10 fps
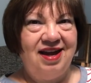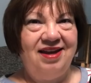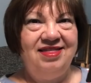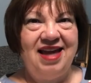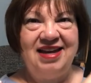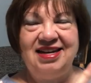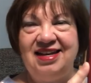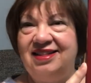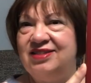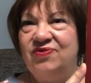Isn't that
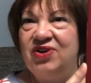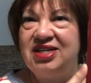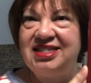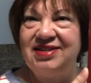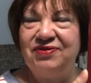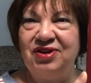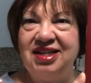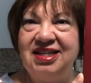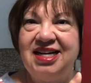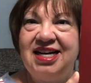neat? It's very
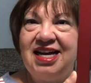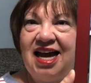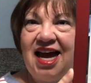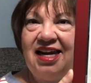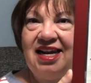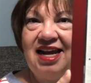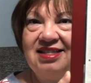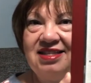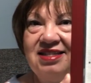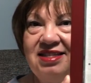different. And it
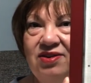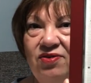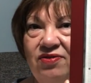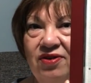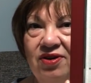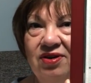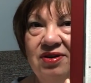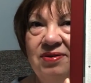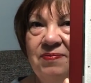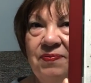has a
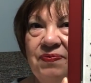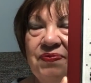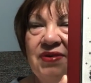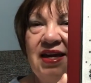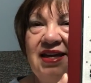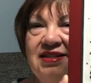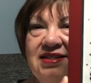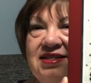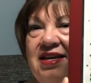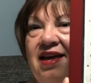silver
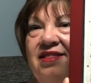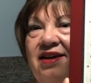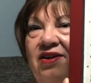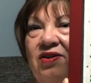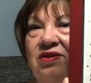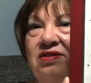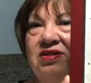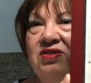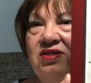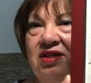inset there
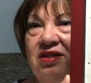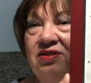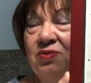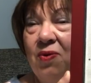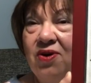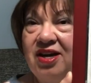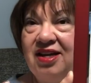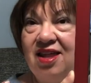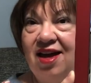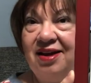that's
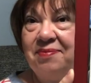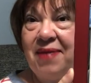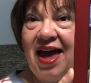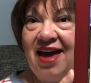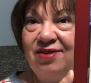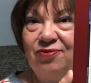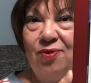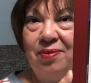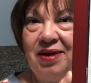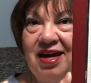working like a mat
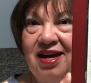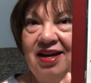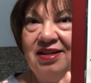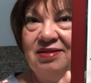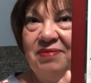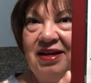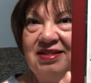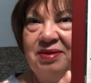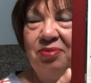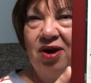for me, and it
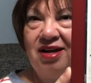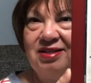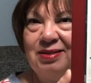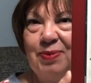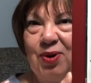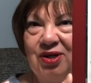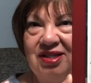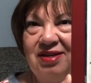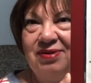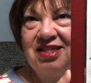makes it bright and
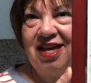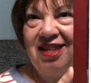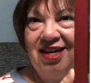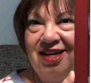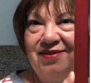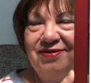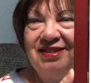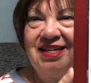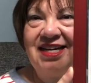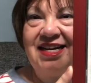sparkly, which I love.
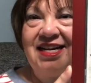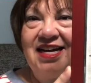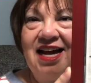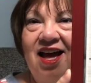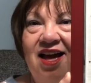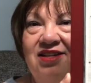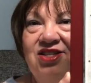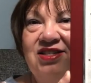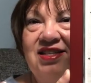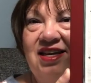I
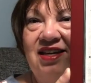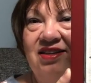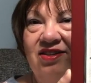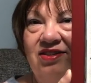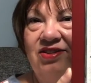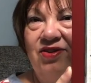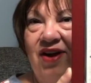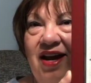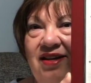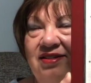just think it looks
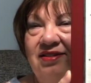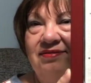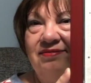great.